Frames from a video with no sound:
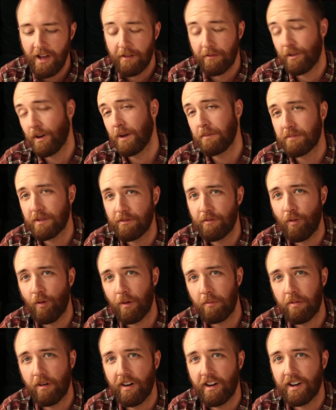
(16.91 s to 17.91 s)
for up to 4
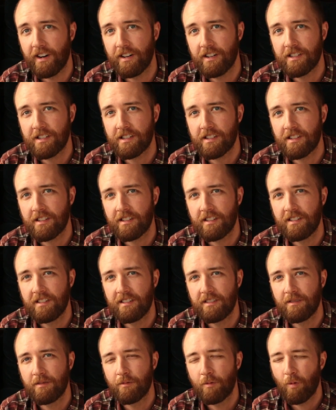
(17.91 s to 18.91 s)
players.
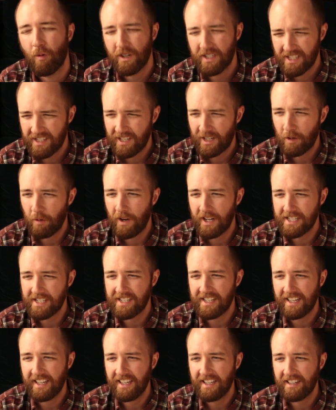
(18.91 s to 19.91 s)
What's the
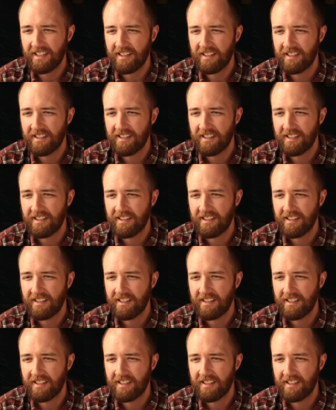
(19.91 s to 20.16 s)
quest again?